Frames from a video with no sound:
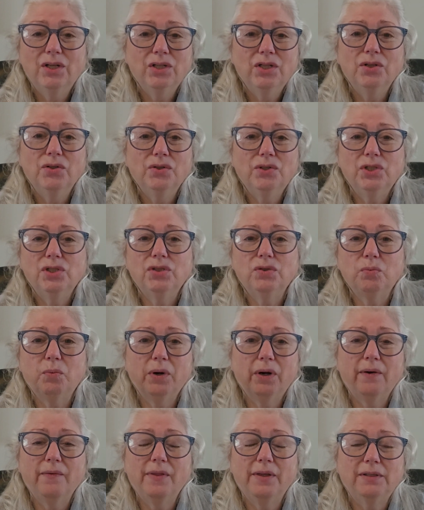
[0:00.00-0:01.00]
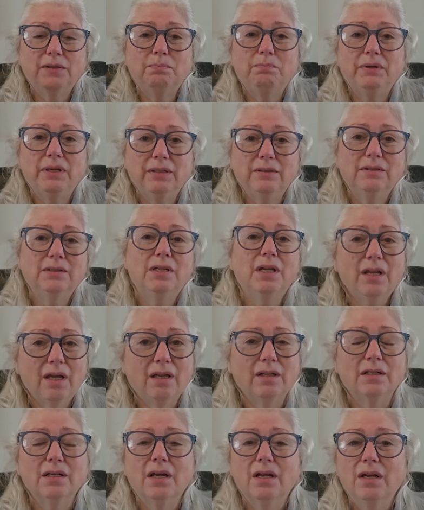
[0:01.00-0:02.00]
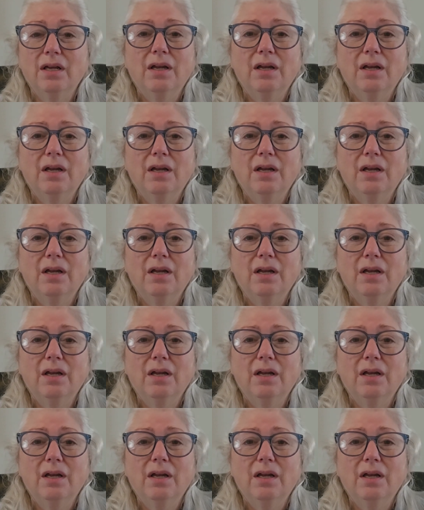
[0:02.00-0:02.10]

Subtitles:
you're just wearing this big tent,